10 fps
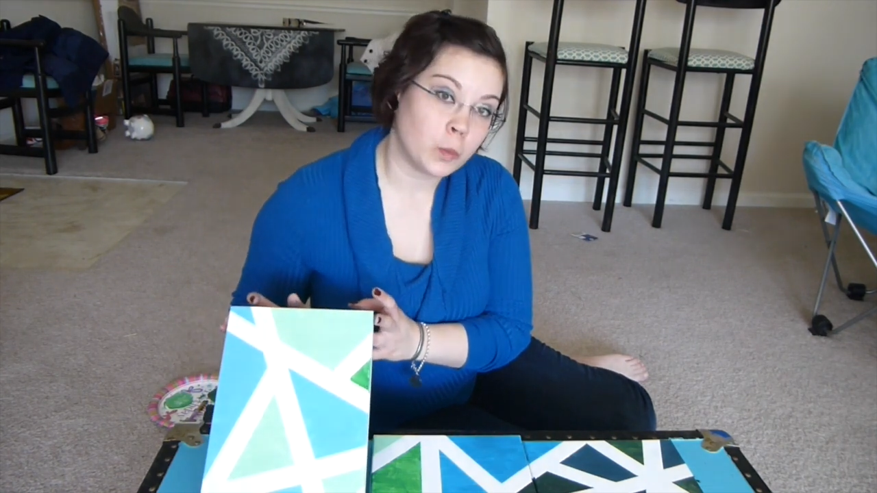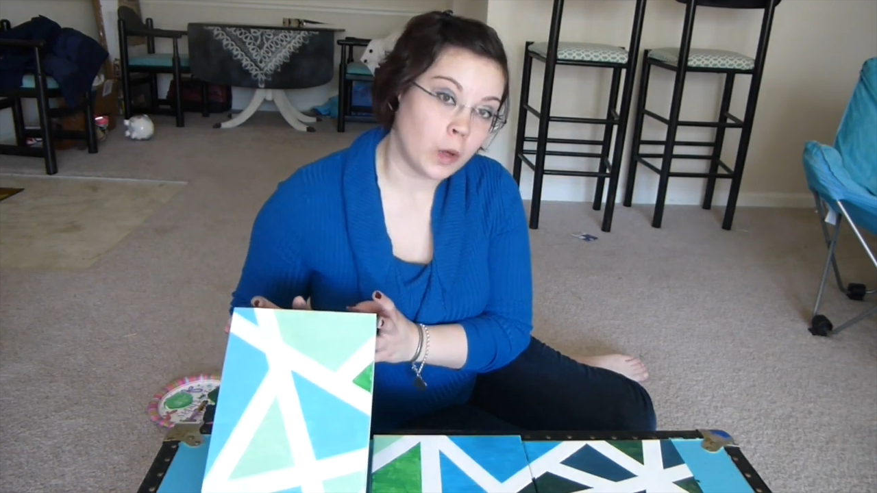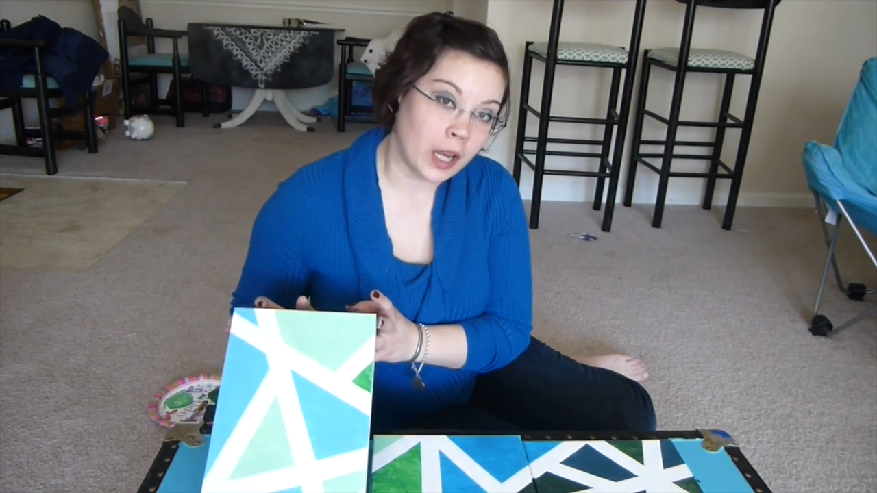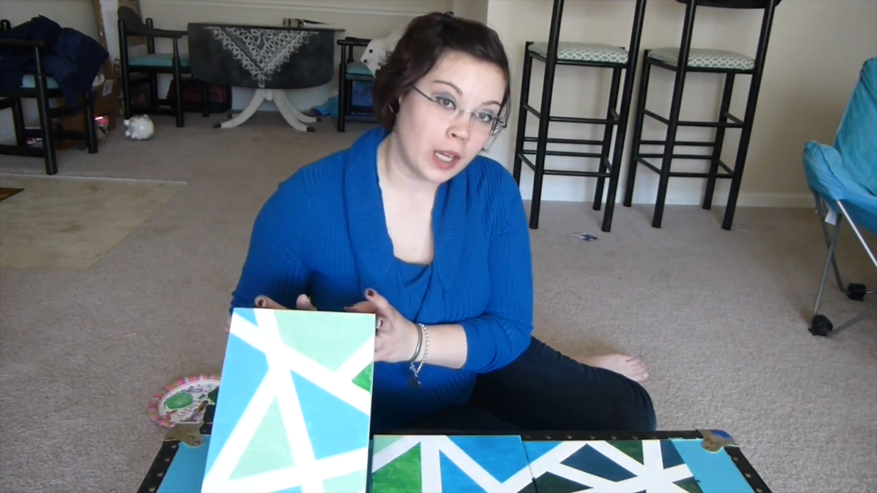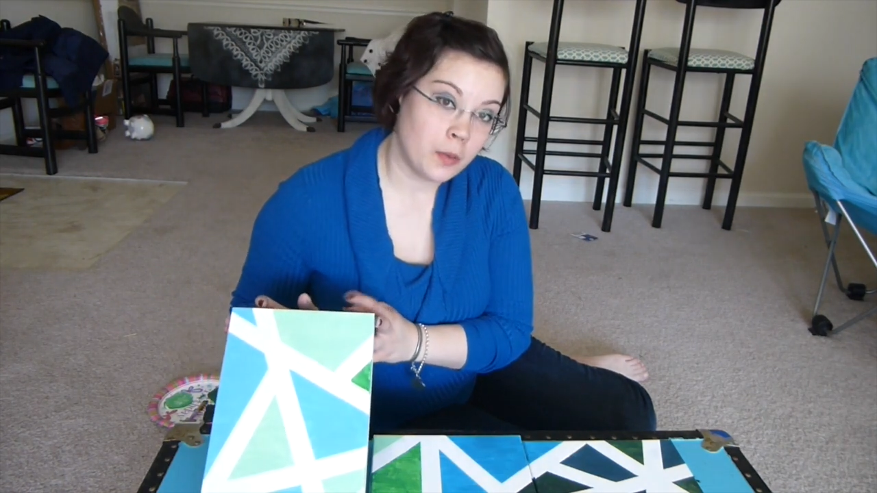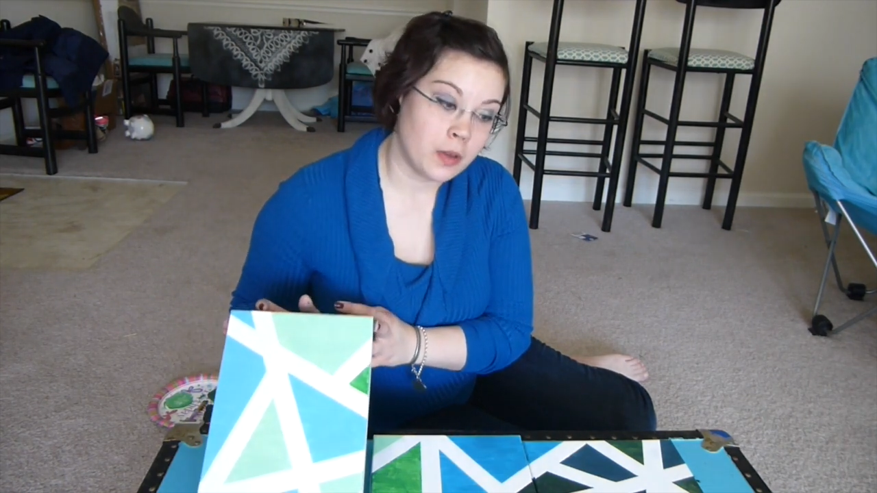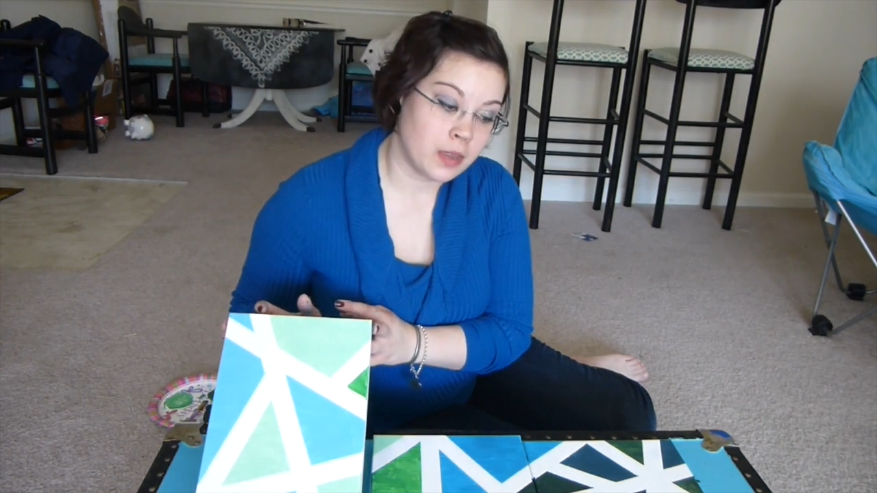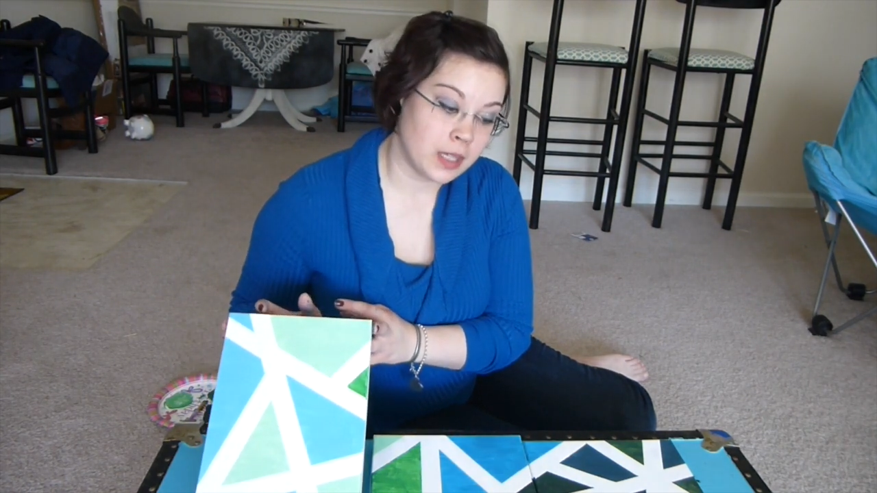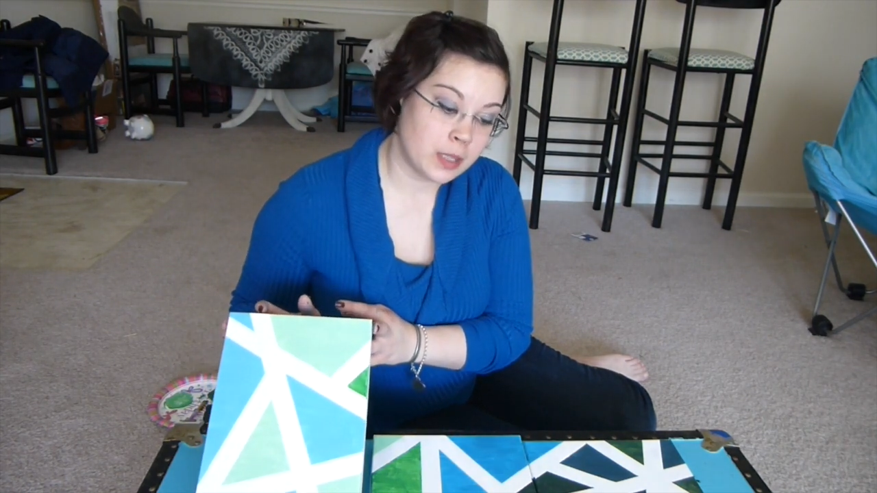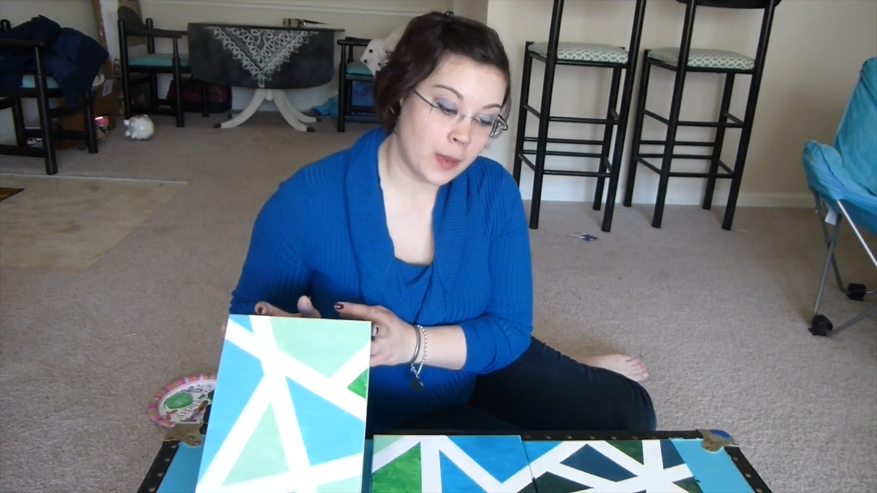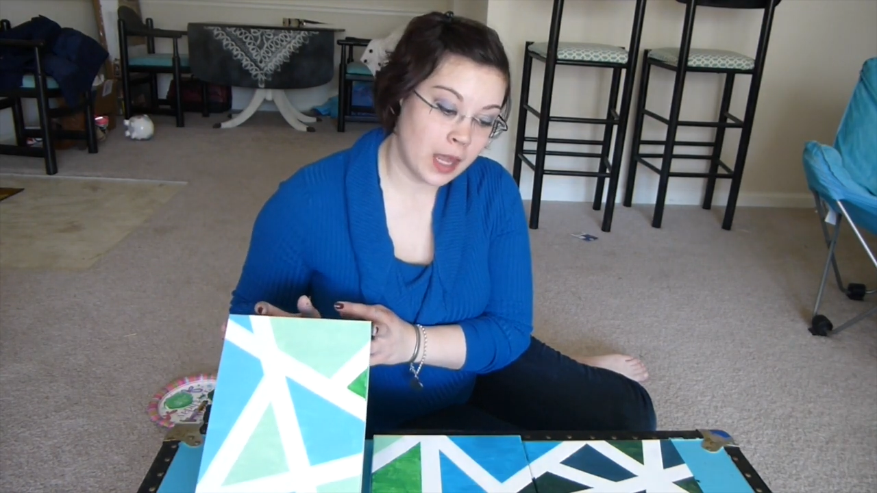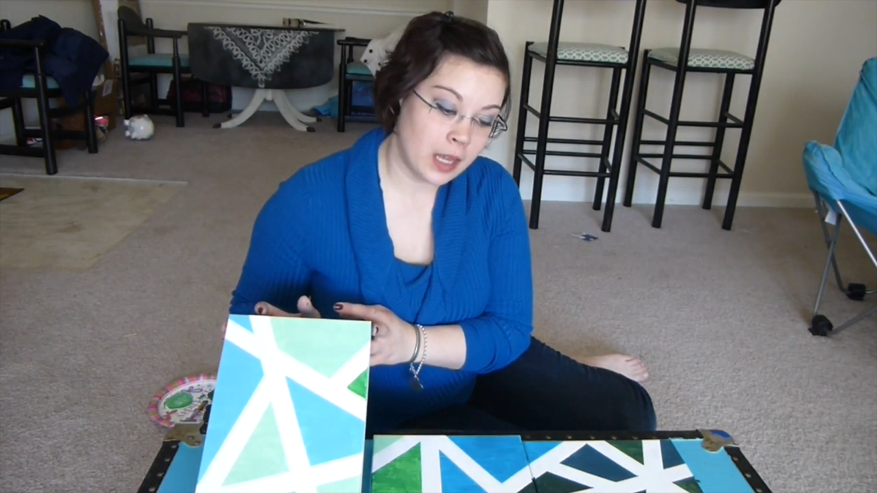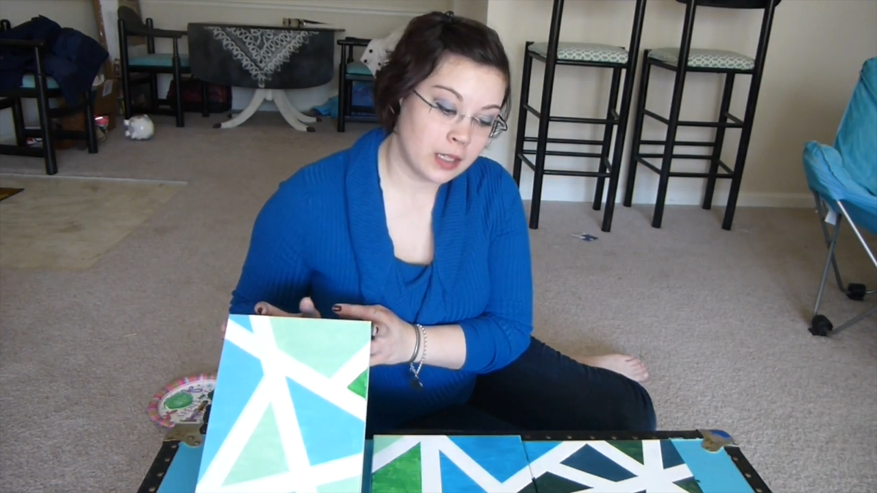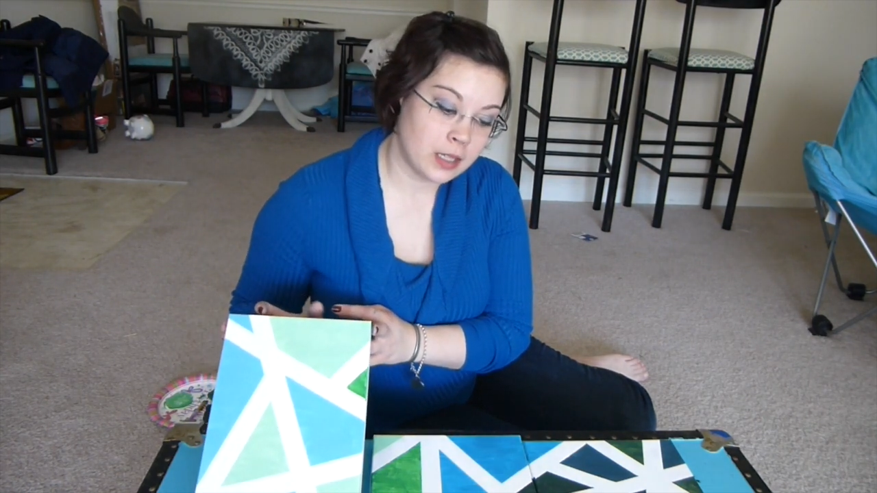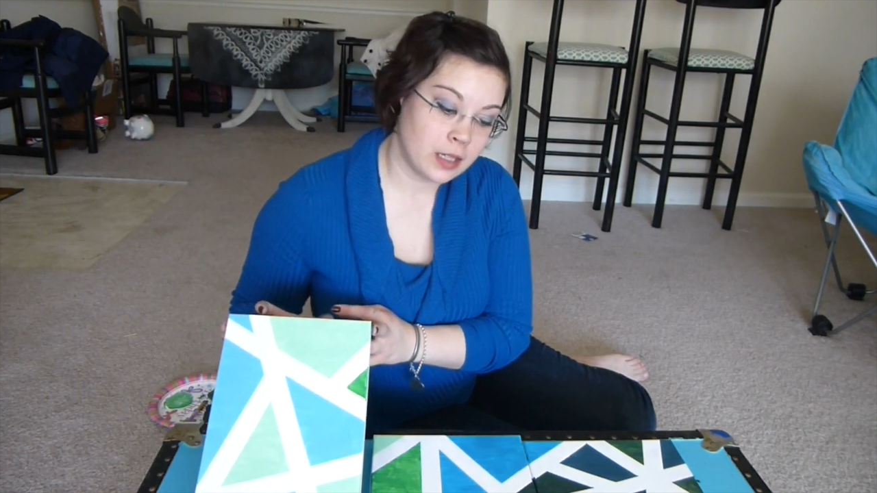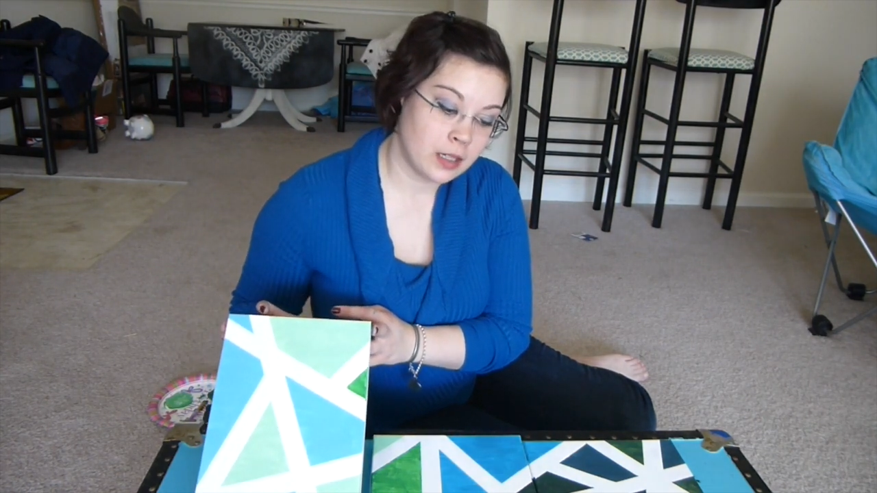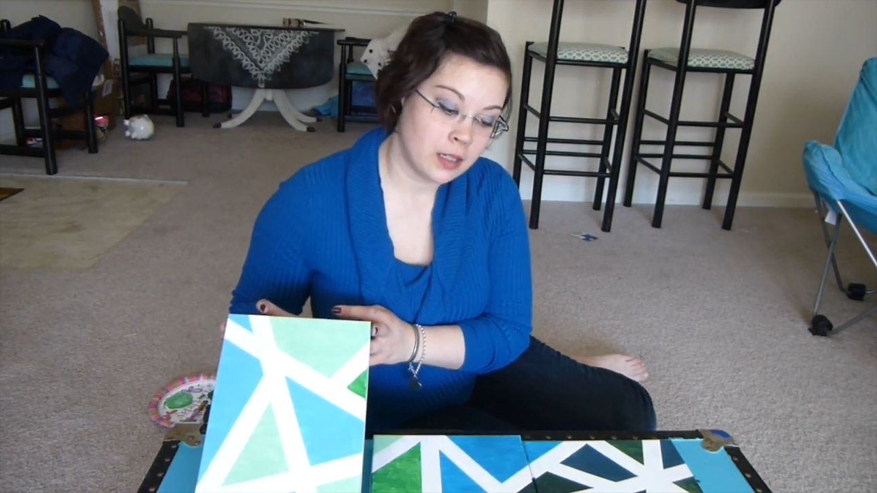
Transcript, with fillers: white with this paint